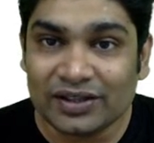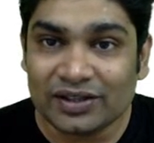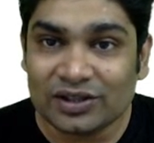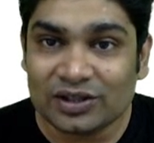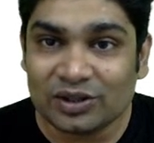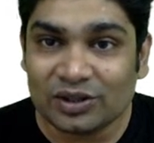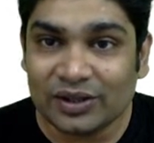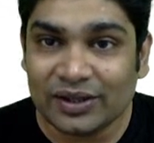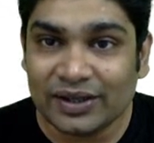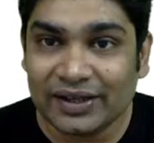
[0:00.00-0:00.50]

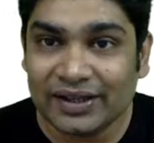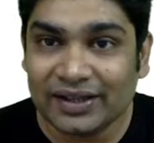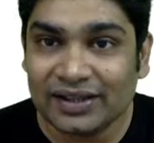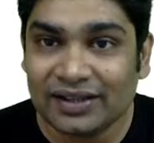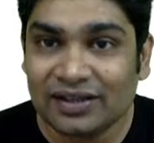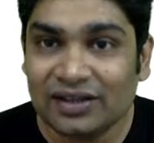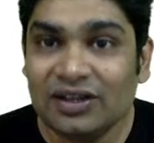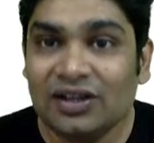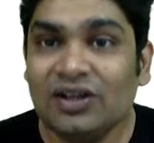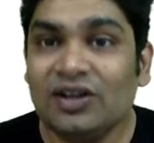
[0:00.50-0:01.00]
So
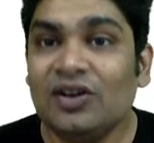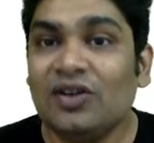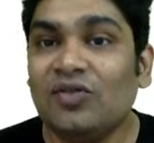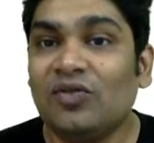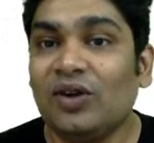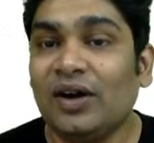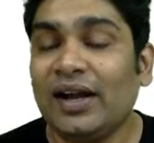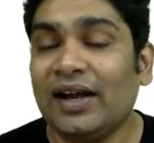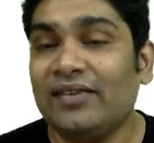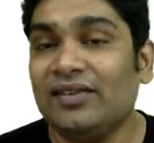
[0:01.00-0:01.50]
here,
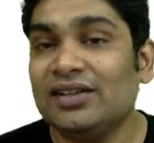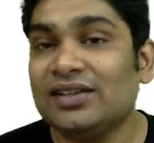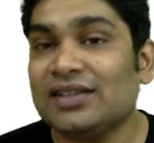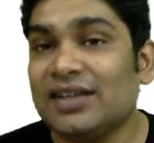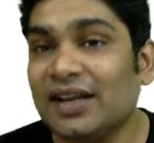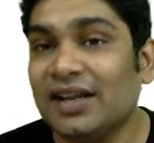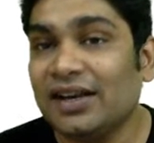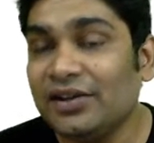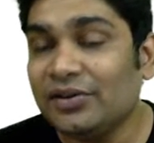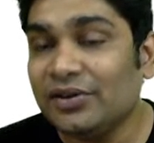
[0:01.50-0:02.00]
what I will
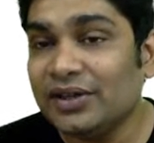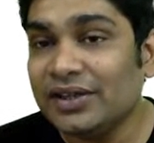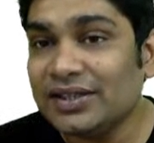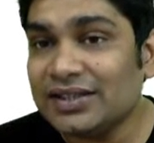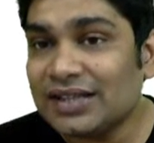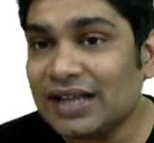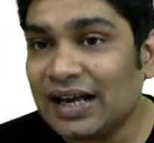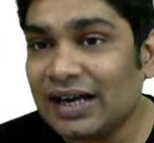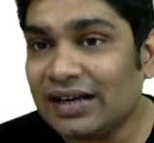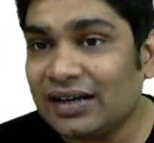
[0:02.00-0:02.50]
tell you is
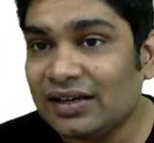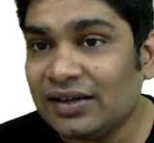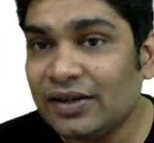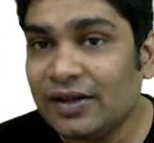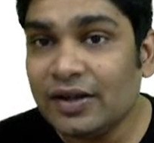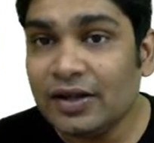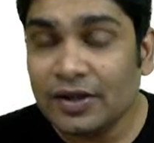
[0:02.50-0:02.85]
that